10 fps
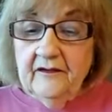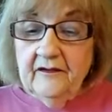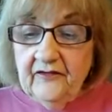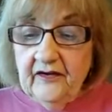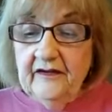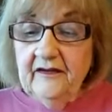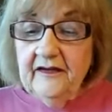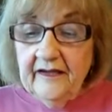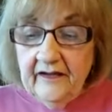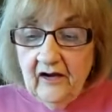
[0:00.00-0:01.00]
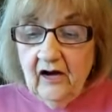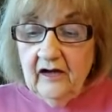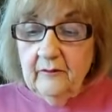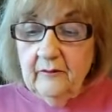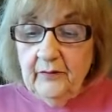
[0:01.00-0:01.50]
Sin
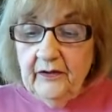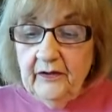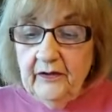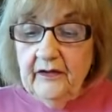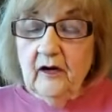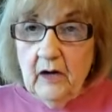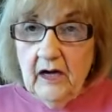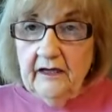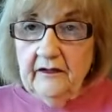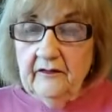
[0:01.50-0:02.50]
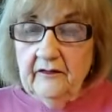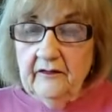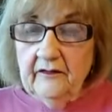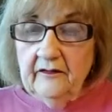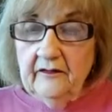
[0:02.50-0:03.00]
cannot be in our minds.
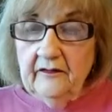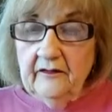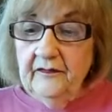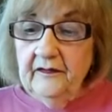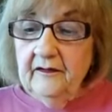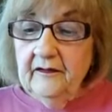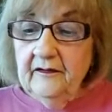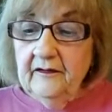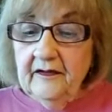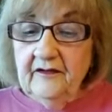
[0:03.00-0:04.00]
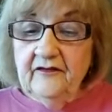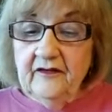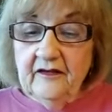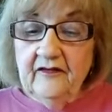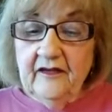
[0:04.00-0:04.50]
This
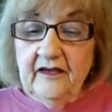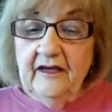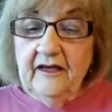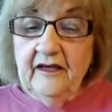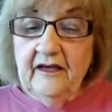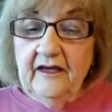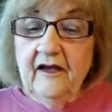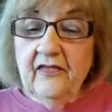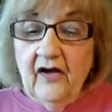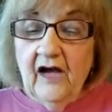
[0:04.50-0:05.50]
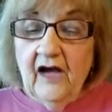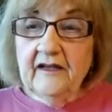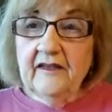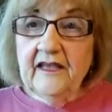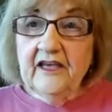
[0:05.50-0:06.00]
is the
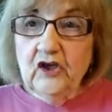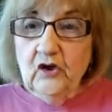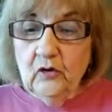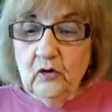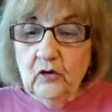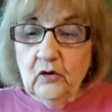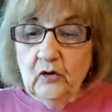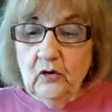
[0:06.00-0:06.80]
thought that cures.